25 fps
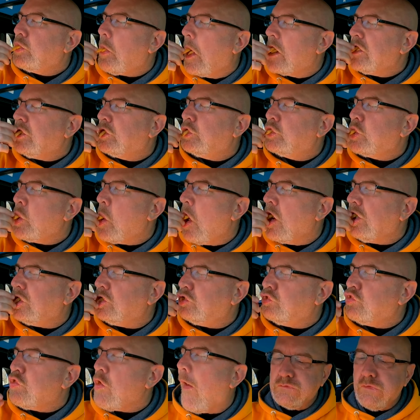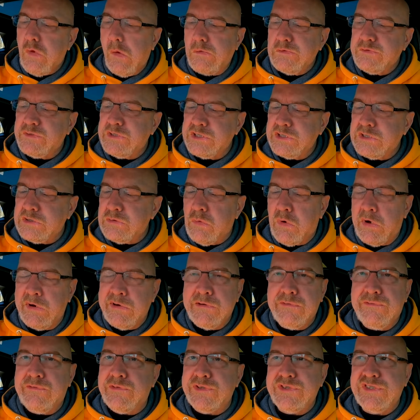Mm-hmm. Such a
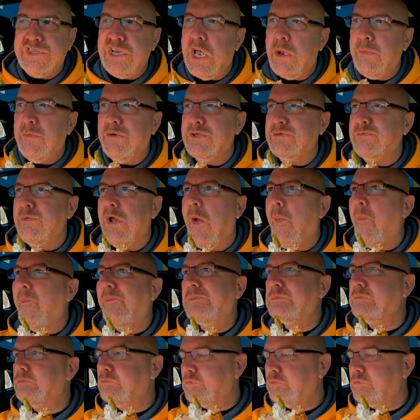wonderful sandwich, man.